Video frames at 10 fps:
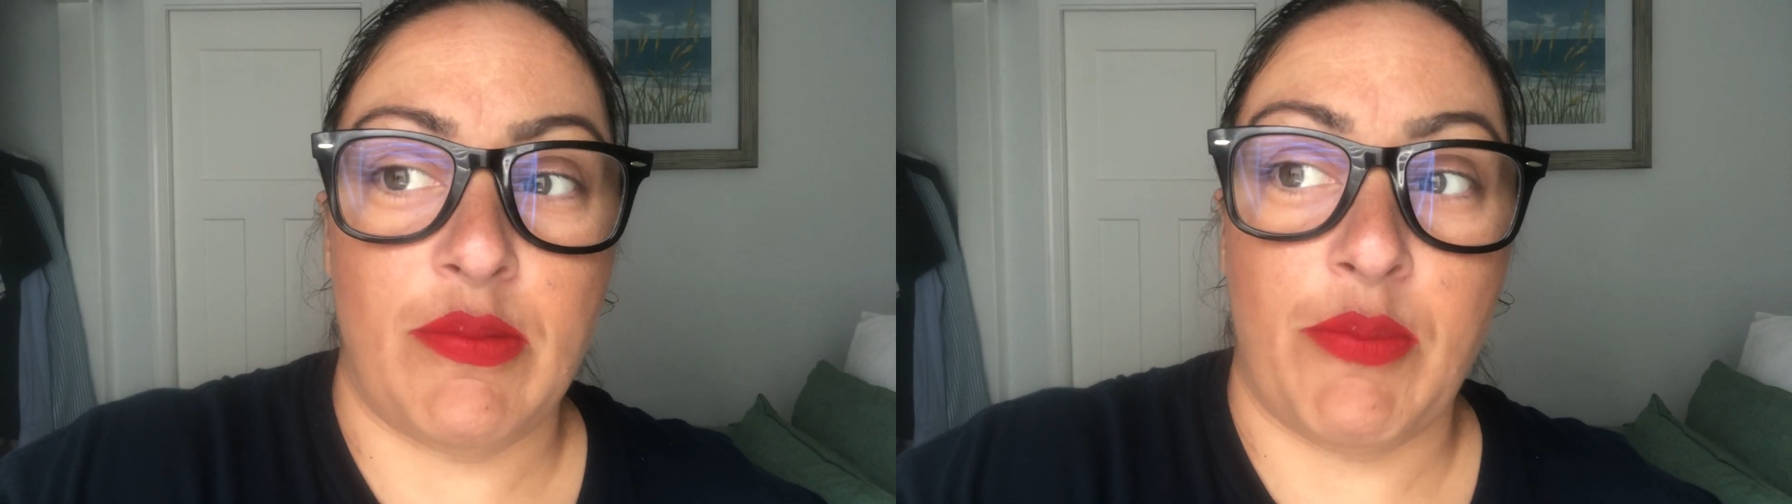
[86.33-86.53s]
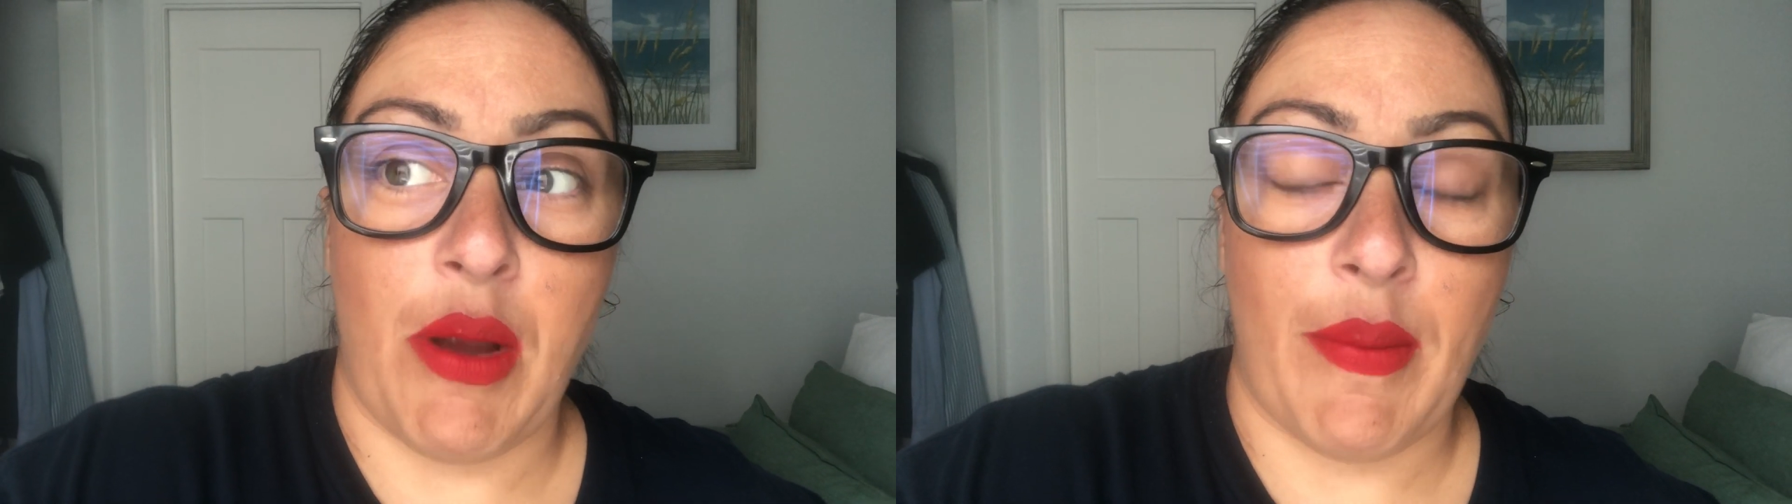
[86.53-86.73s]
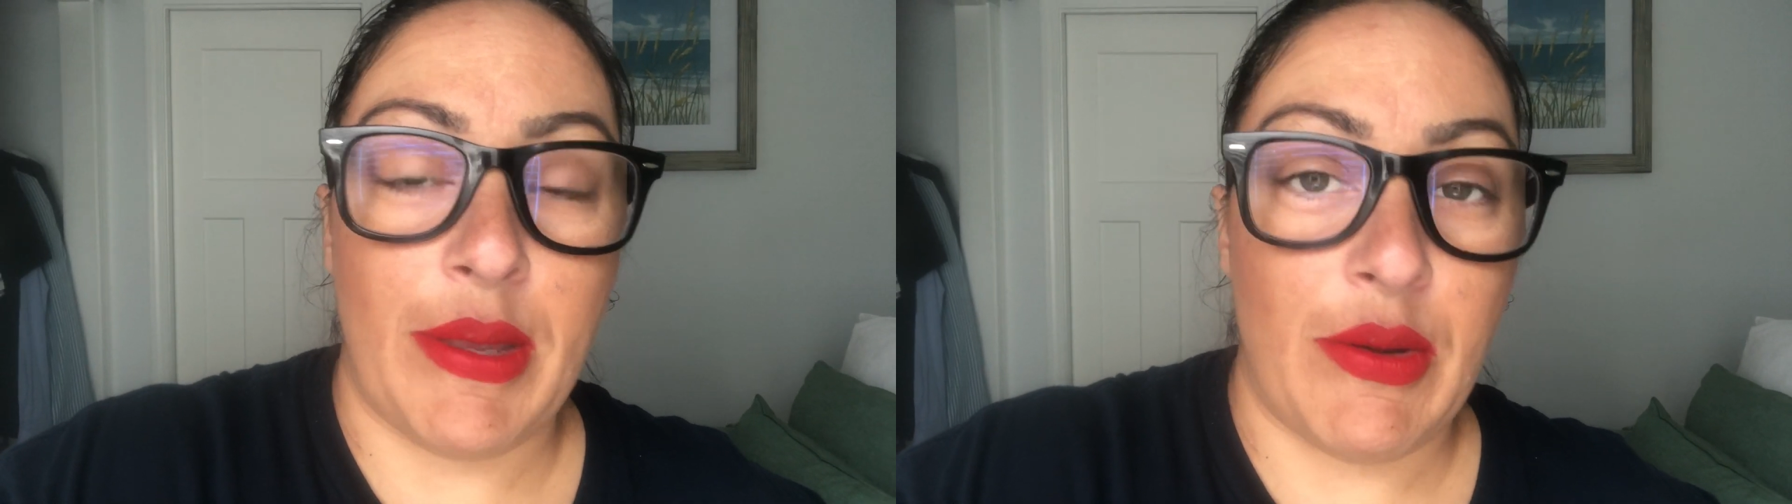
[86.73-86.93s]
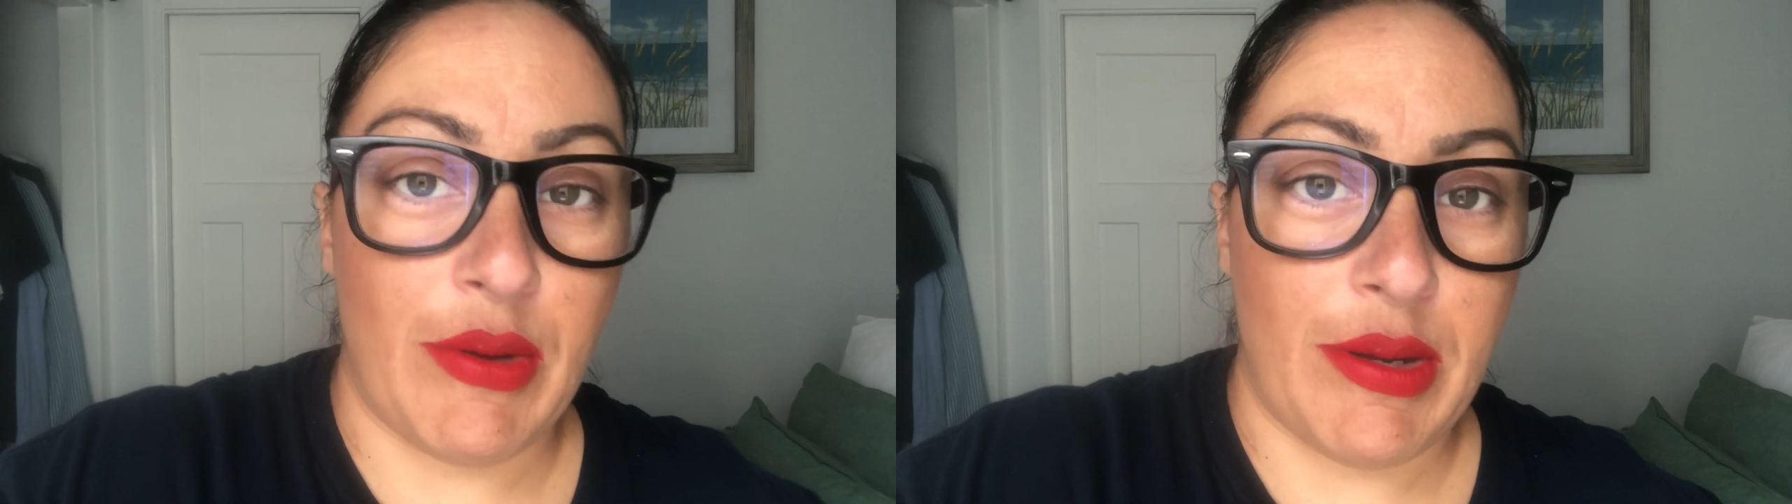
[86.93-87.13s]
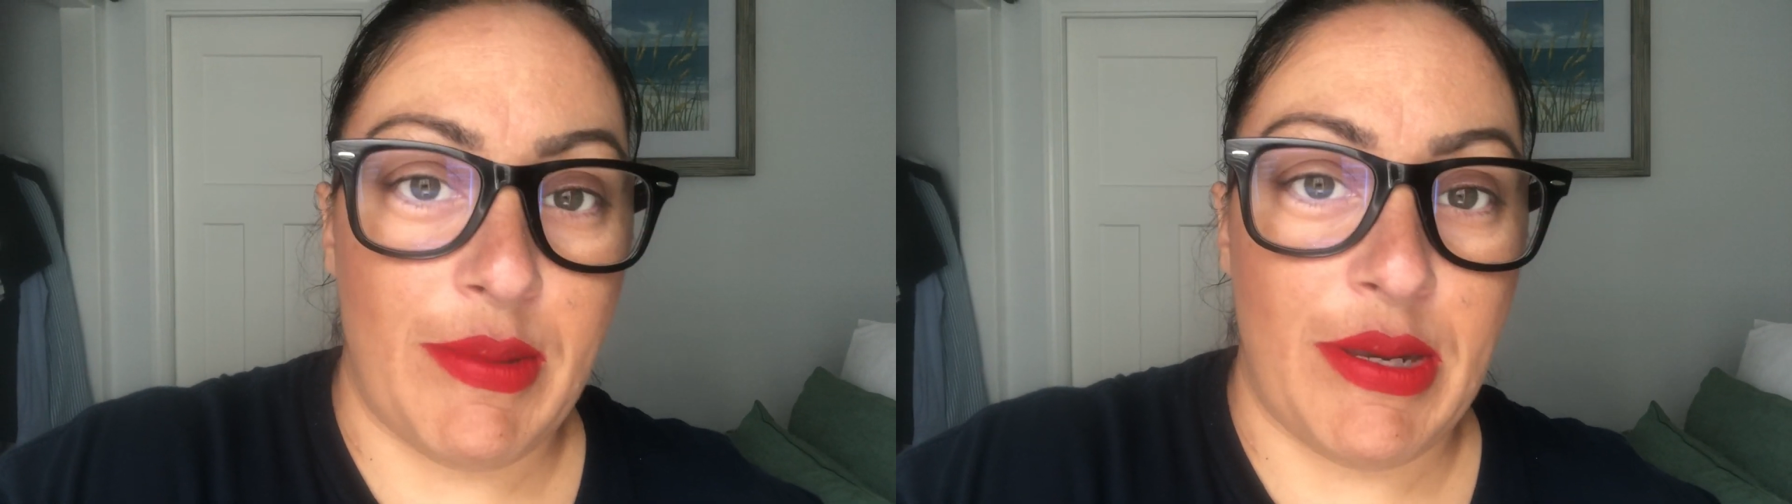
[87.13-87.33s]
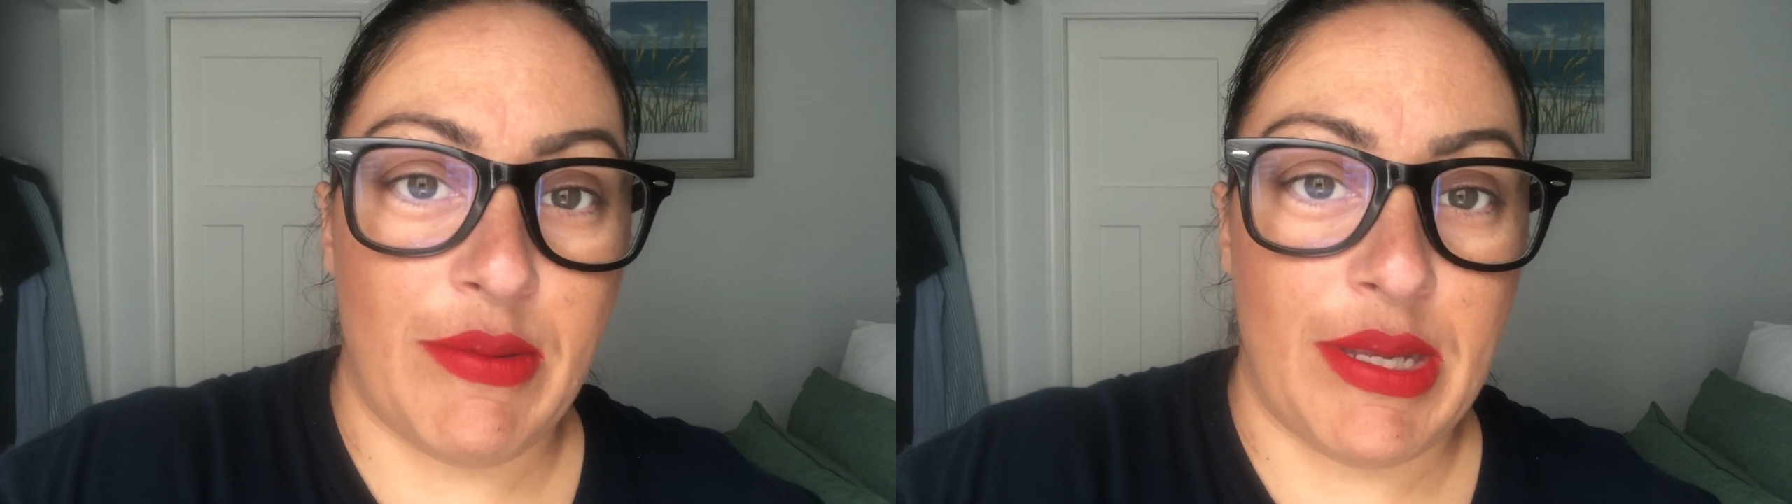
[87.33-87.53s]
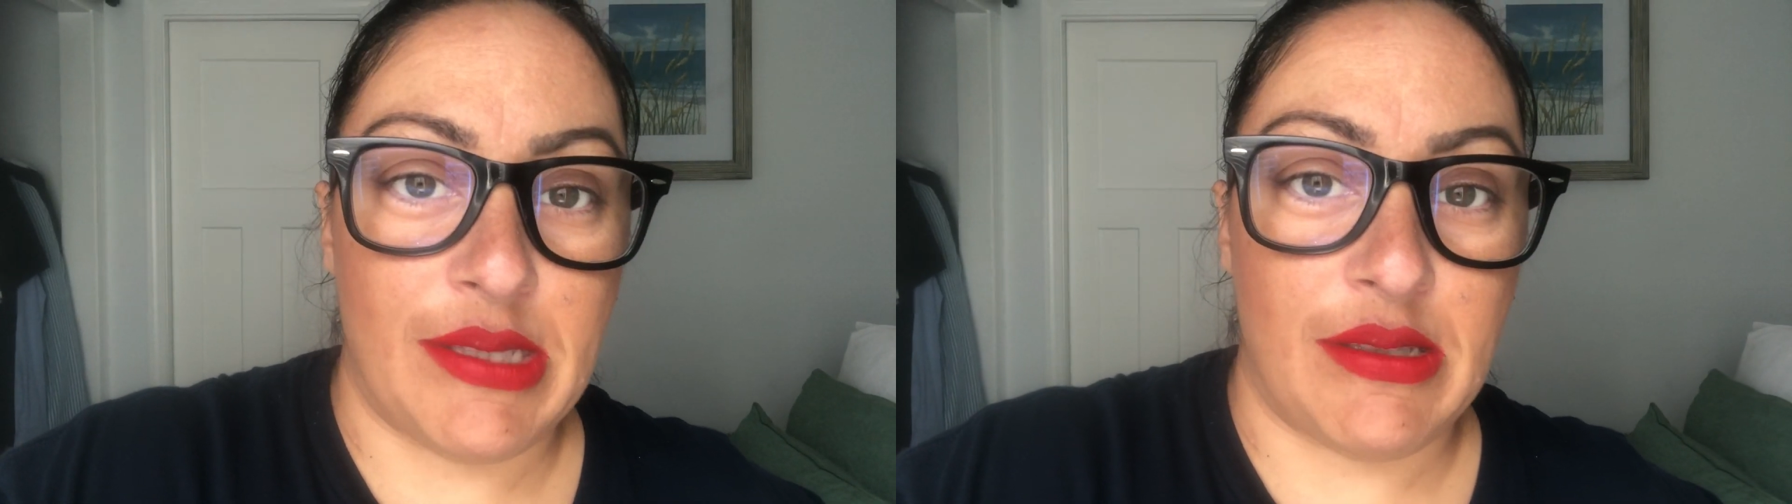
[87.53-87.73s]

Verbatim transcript: probably going to be doing